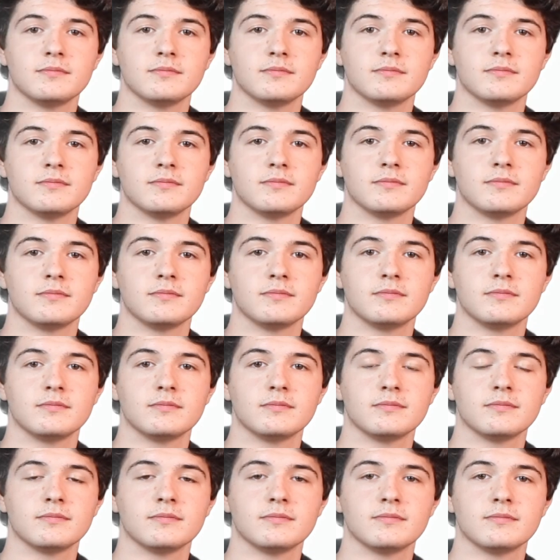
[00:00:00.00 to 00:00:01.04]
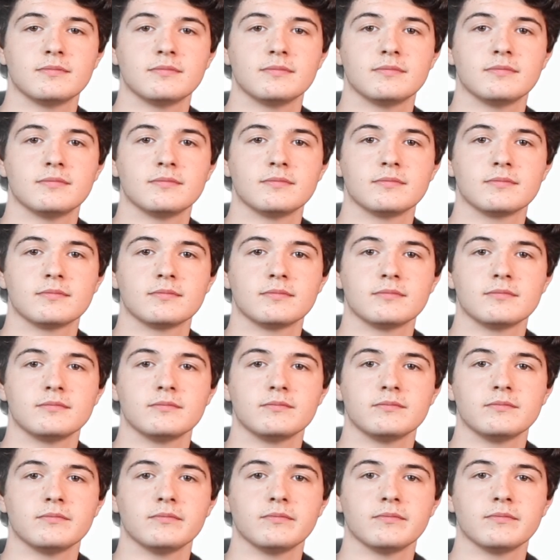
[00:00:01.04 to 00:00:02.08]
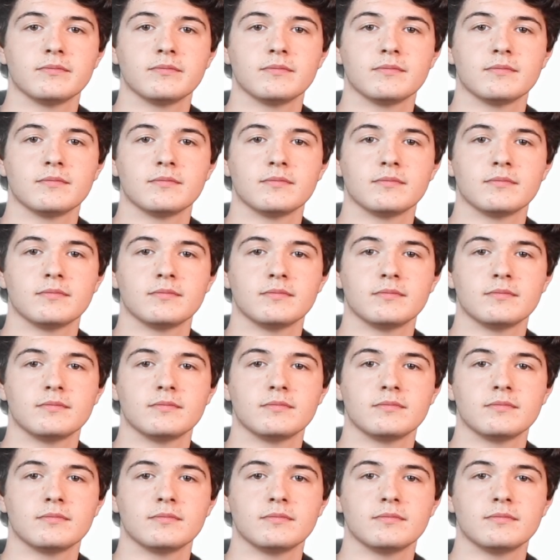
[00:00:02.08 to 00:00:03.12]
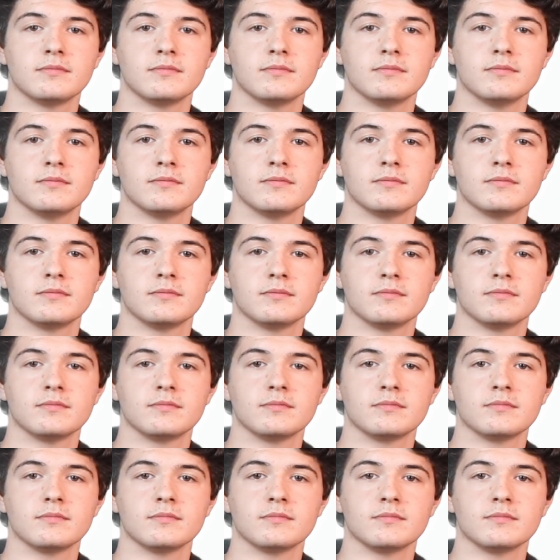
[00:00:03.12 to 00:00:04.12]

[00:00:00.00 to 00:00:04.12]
[no speech]